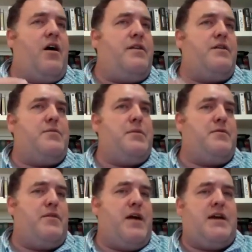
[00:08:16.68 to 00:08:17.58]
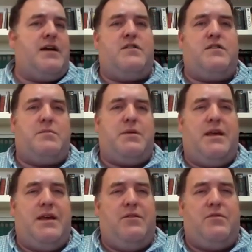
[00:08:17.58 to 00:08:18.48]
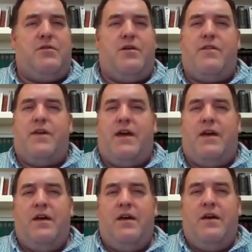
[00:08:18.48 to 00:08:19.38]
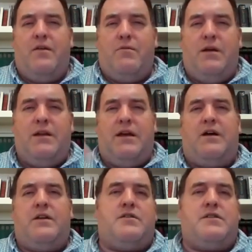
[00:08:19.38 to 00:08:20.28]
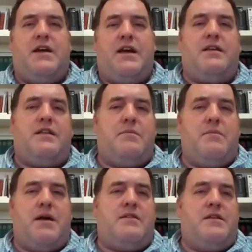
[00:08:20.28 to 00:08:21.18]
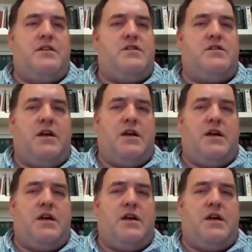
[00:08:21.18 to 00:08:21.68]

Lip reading: are these people flocking just to be healed, or are they really understanding the message?